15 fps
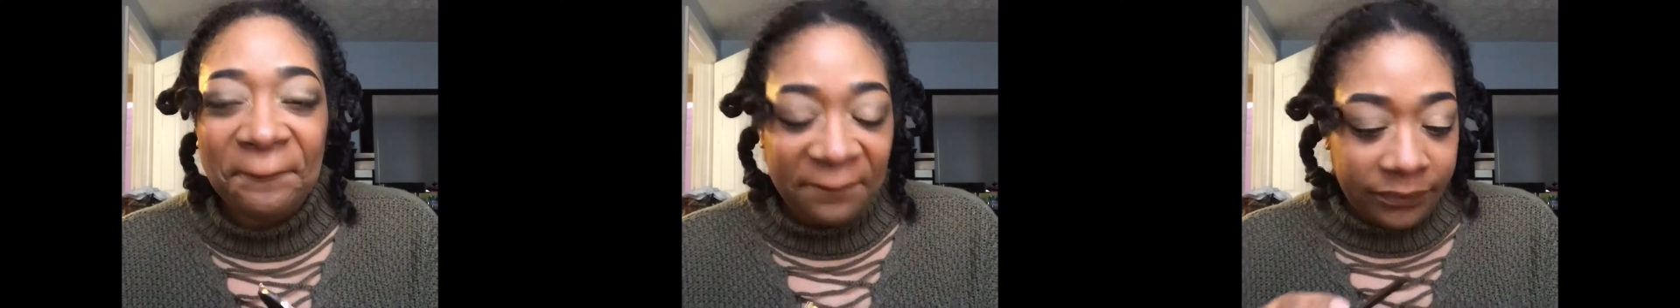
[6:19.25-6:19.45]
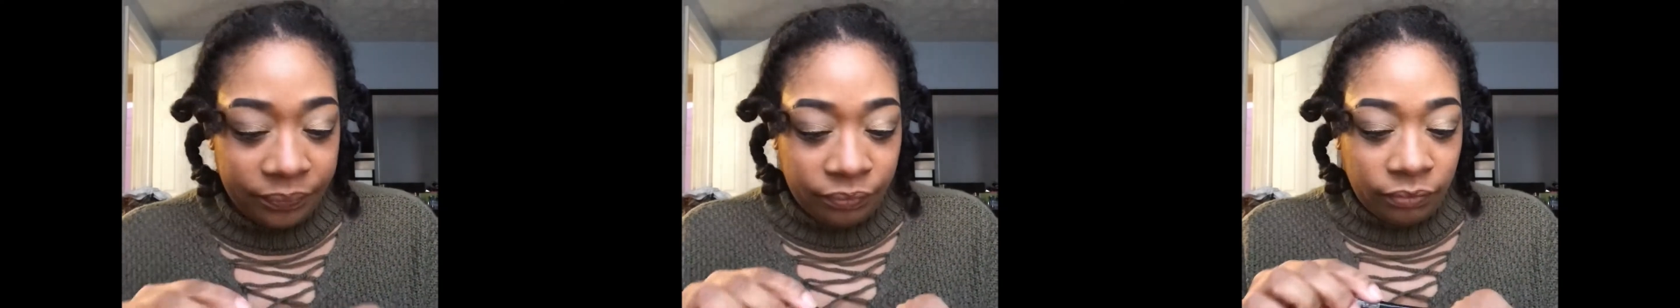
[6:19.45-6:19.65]

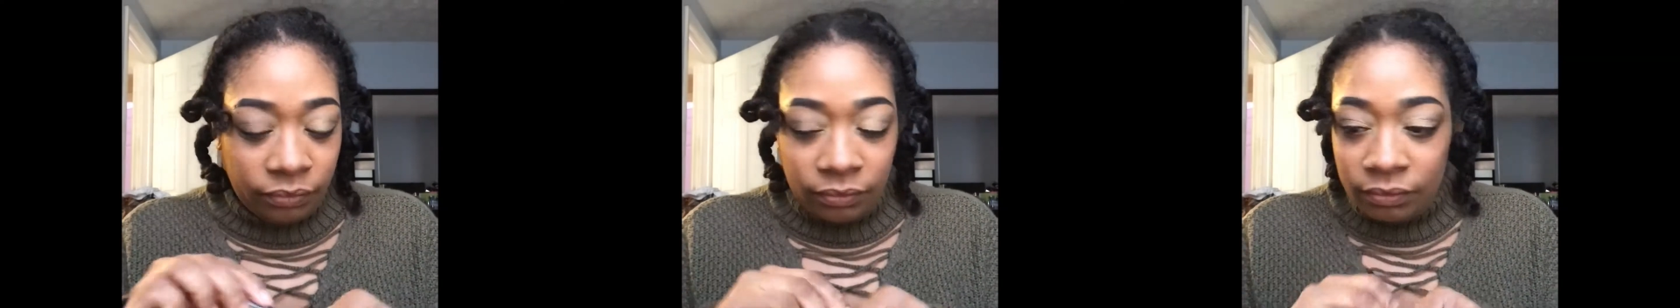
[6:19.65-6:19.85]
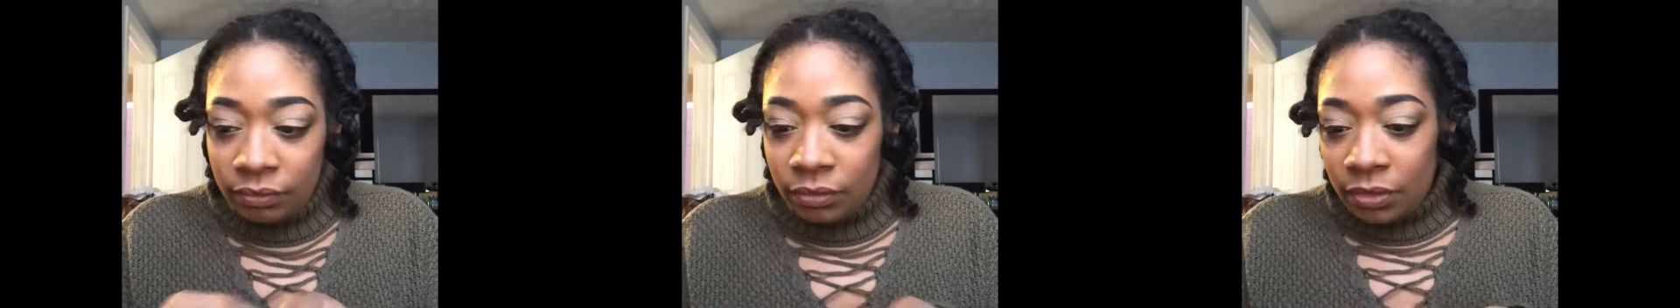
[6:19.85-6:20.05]
but I
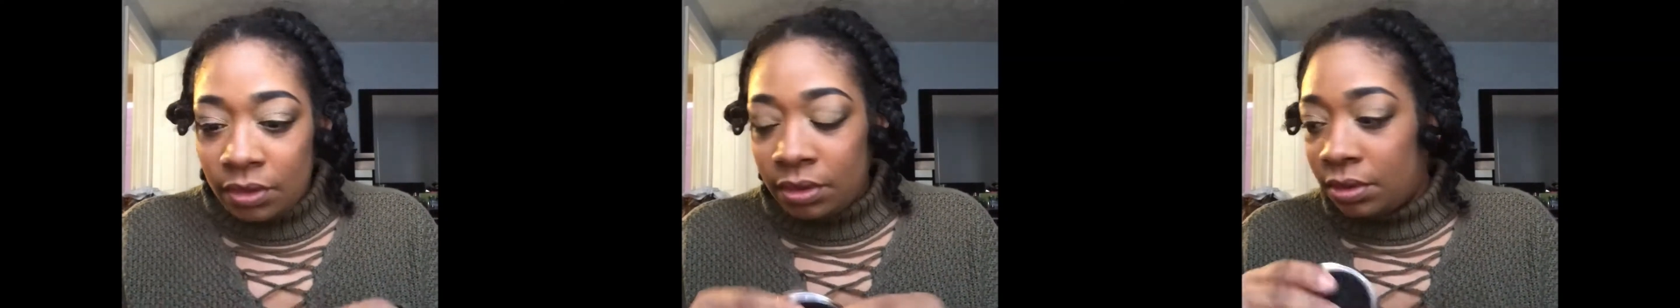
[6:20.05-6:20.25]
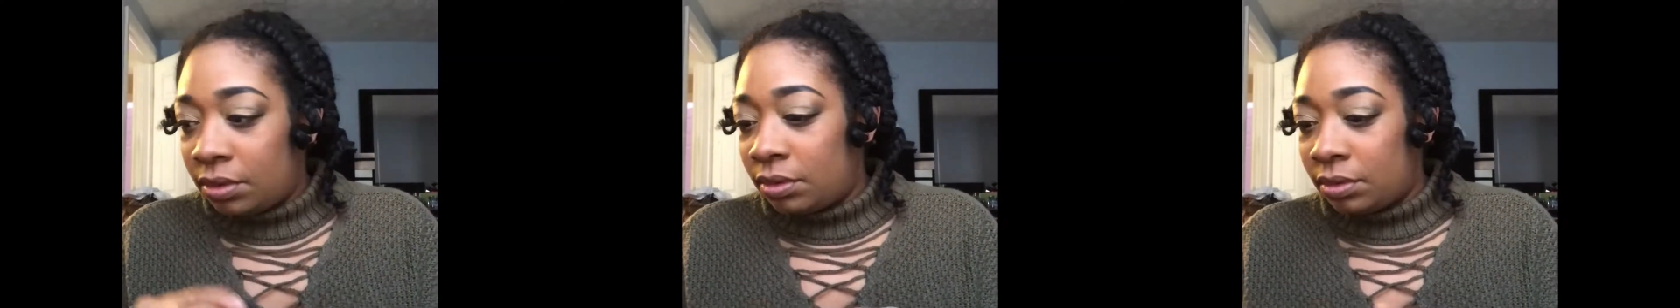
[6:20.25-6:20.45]
went
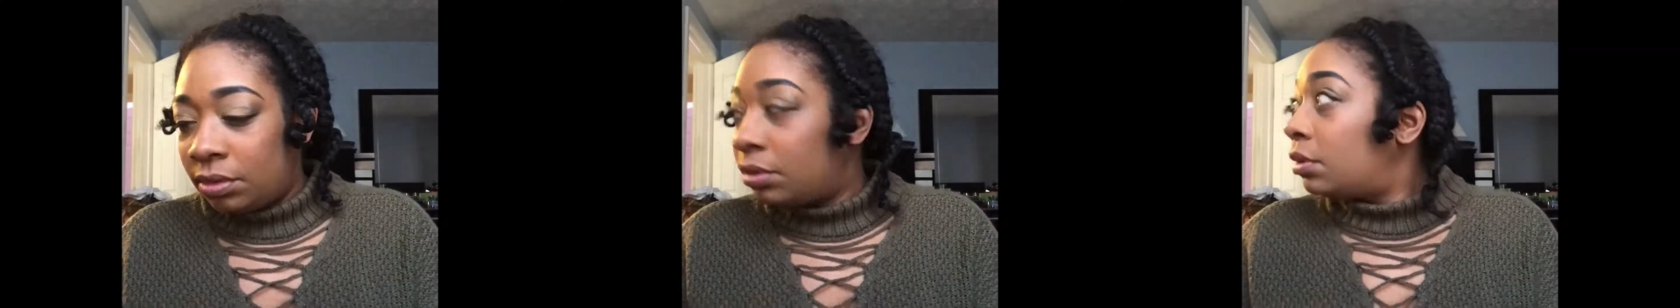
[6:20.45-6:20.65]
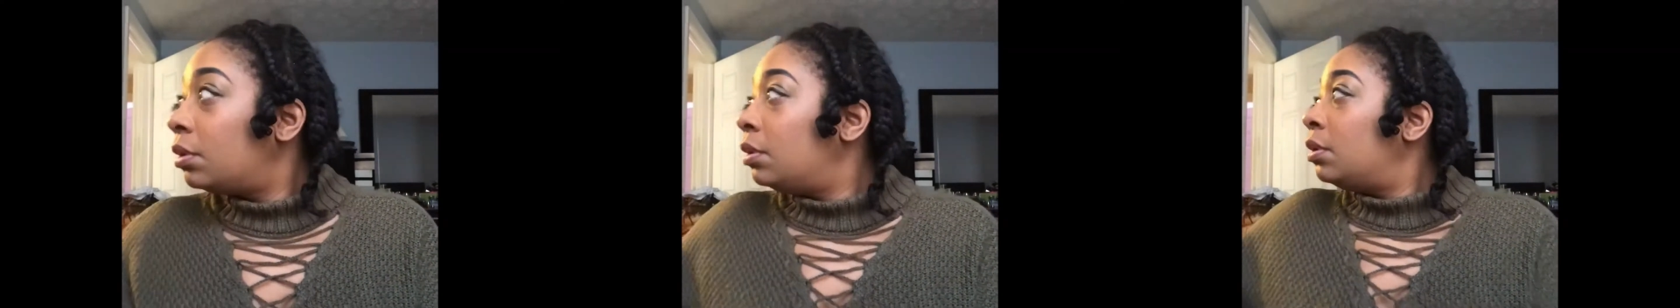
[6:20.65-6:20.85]
with it
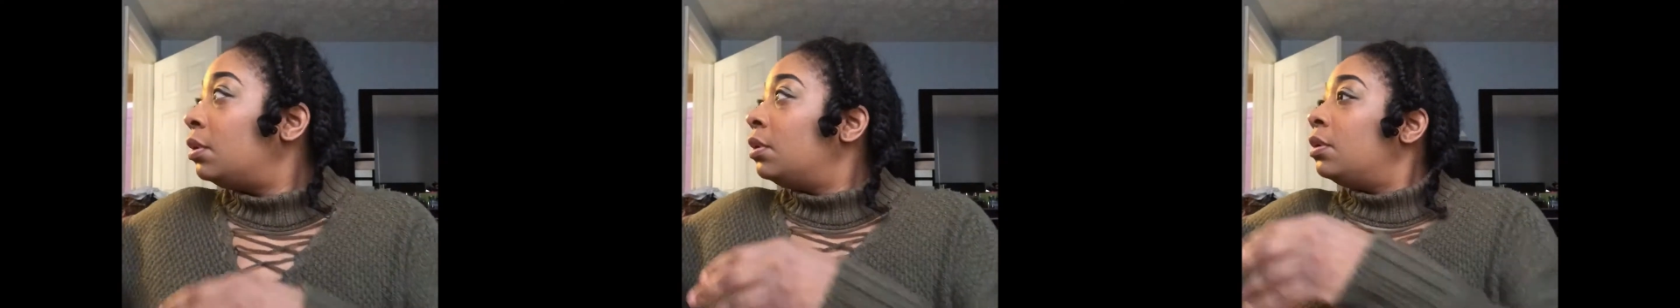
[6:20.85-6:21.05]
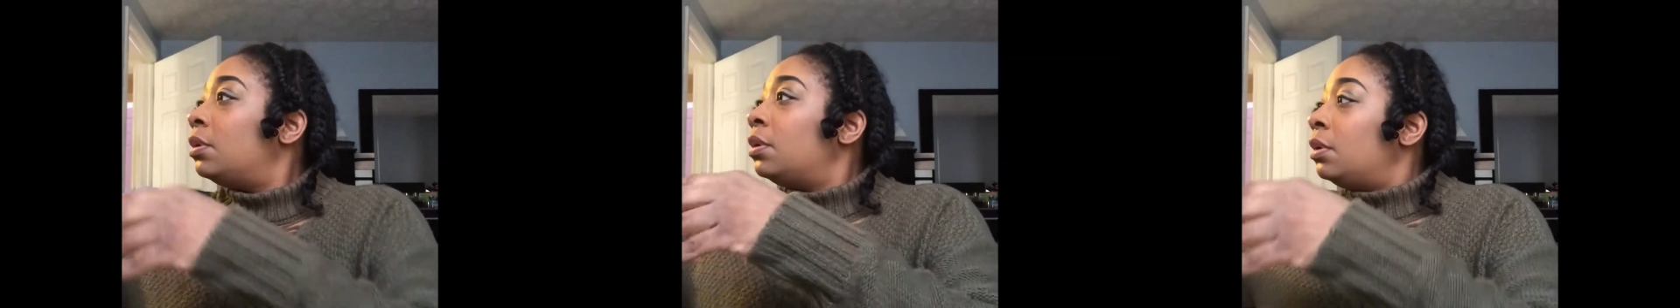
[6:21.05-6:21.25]
anyway.
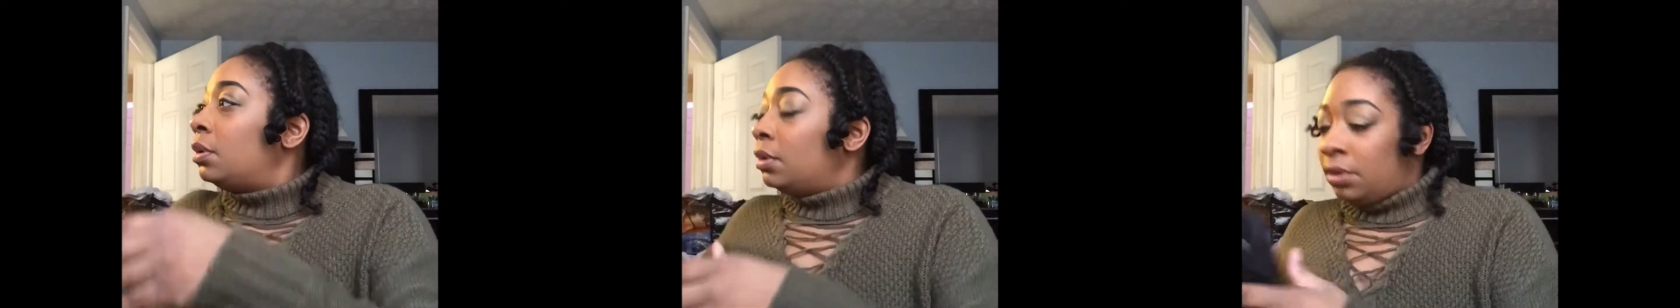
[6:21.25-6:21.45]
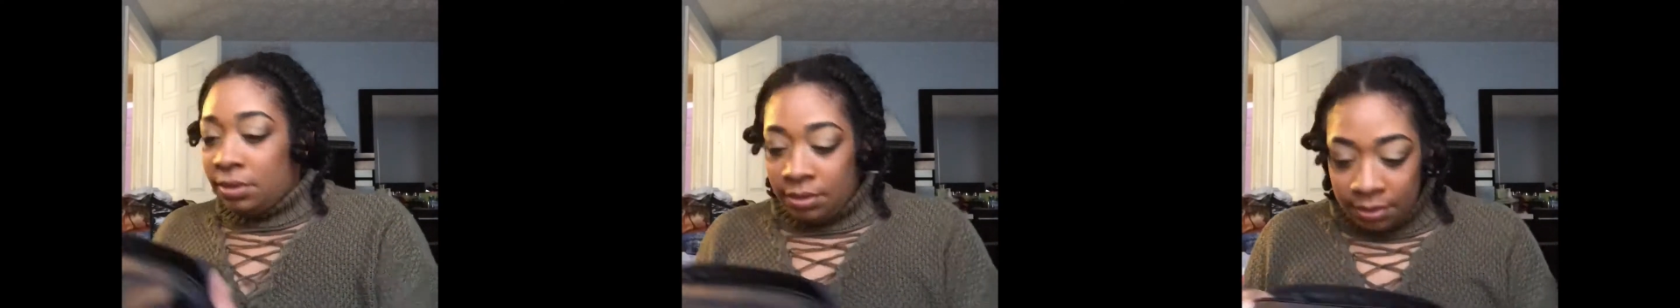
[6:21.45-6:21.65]

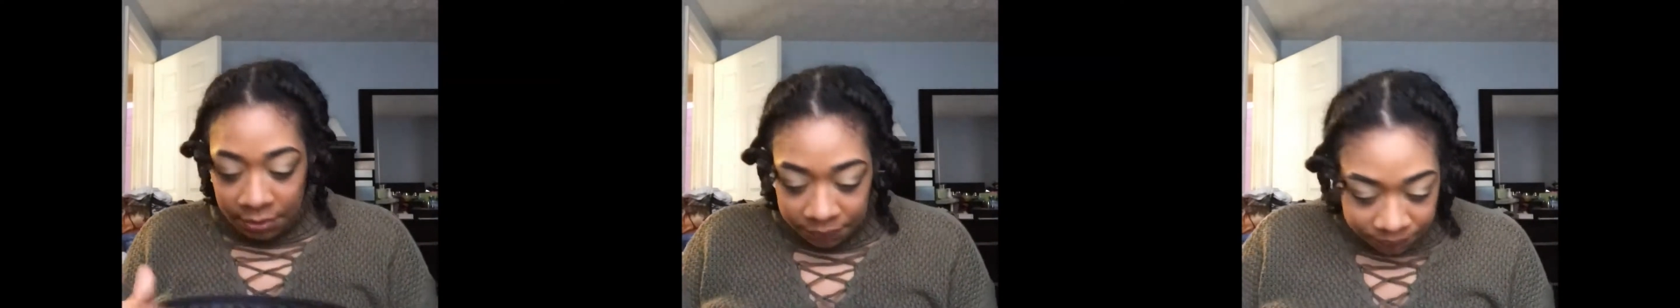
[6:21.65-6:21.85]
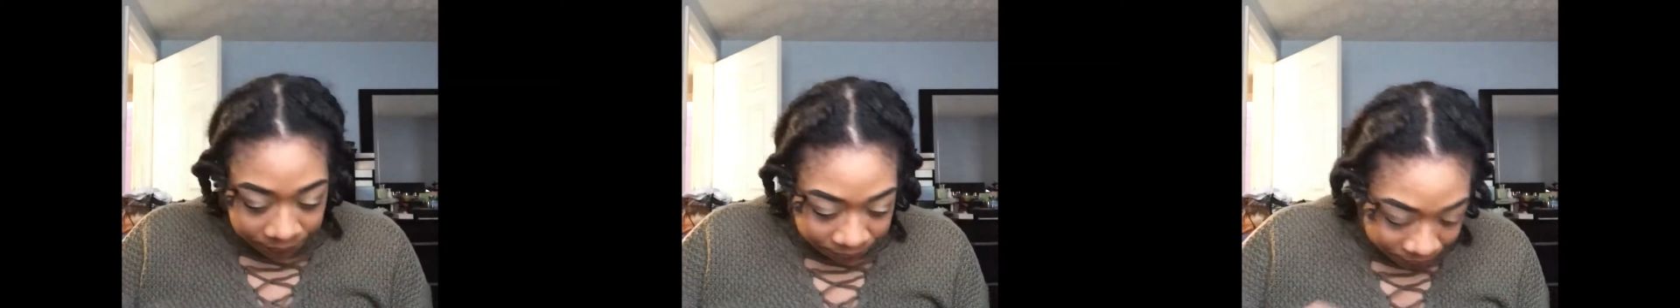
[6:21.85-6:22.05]
So